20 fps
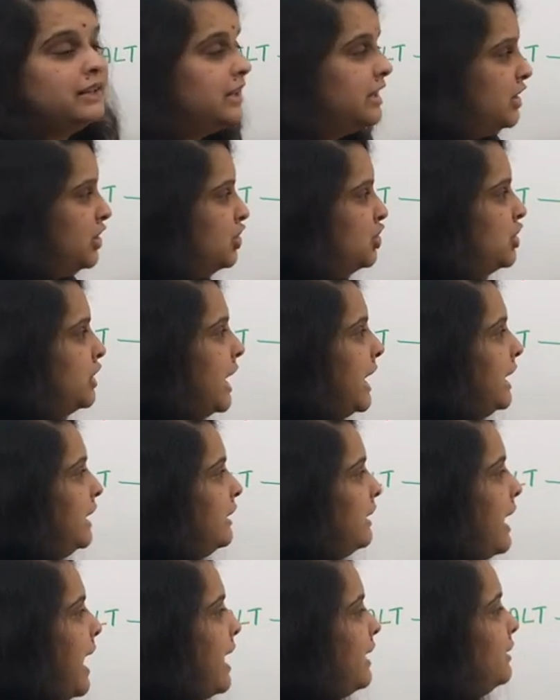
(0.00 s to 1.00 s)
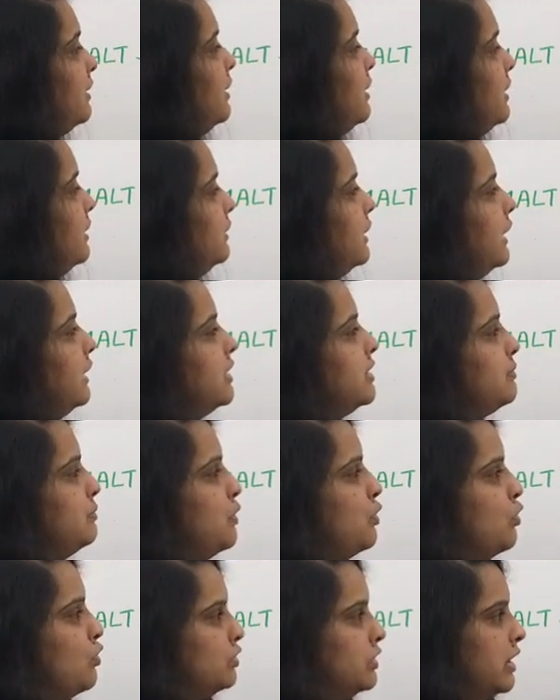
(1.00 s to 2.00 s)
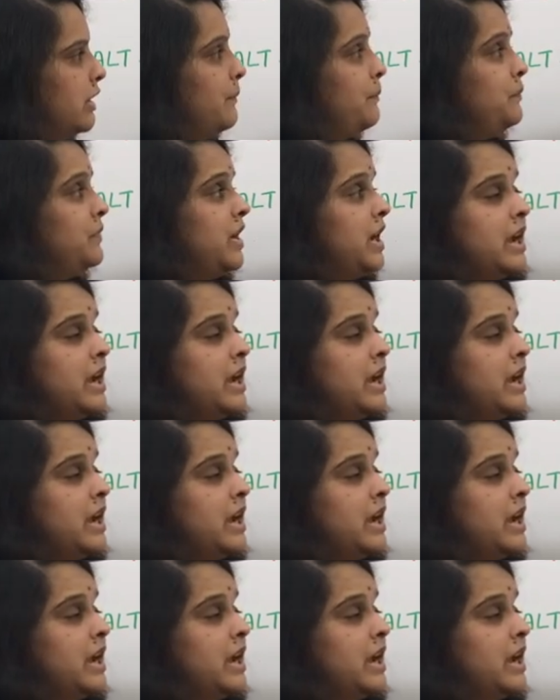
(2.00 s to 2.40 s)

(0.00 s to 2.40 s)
in GI tract, that is mucosa.